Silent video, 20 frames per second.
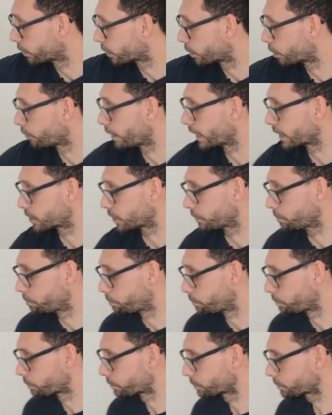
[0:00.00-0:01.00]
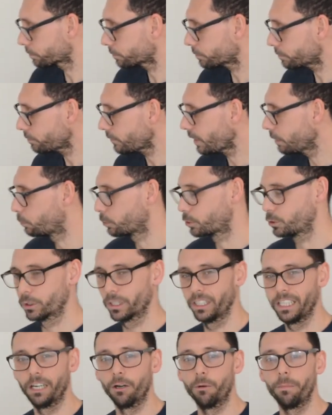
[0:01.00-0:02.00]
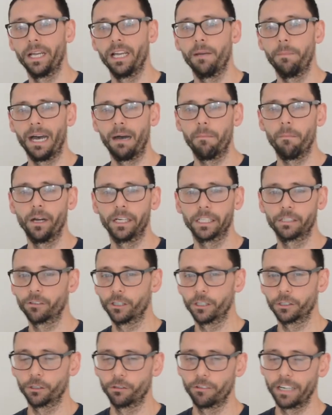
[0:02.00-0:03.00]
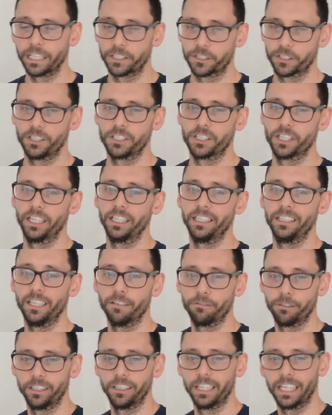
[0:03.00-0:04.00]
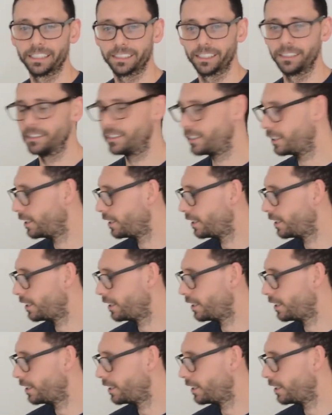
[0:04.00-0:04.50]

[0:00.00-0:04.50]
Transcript: a correction. We'll talk a little bit about micro corrections at another lesson.